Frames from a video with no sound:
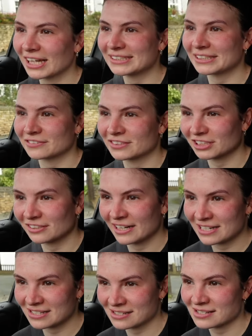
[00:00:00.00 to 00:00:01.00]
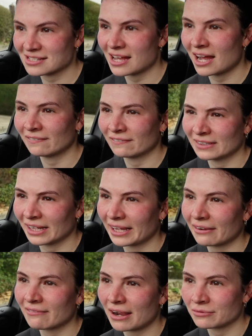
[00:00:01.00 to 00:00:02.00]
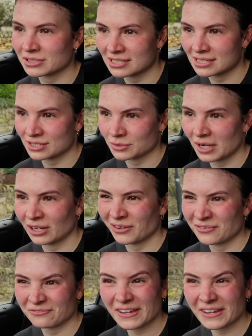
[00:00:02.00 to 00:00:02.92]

like different terrains and stuff, and like around us there's quite a lot of